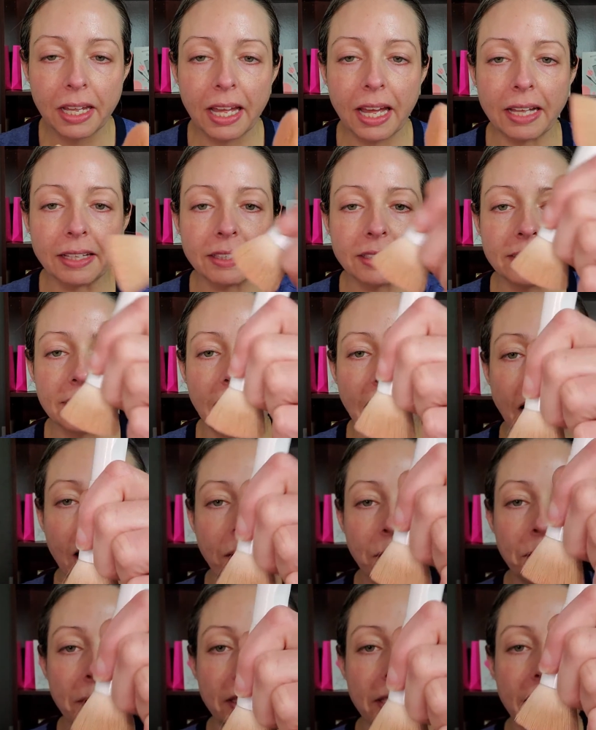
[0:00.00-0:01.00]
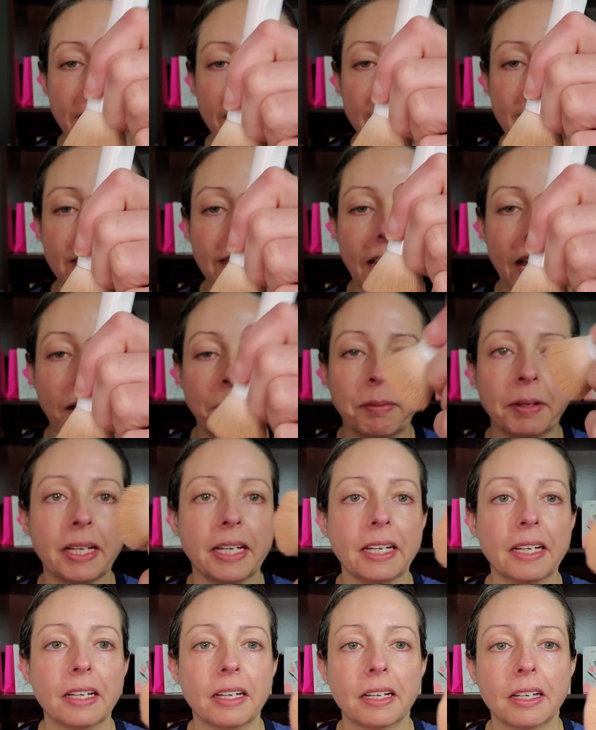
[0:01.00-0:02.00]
at the top and then dab it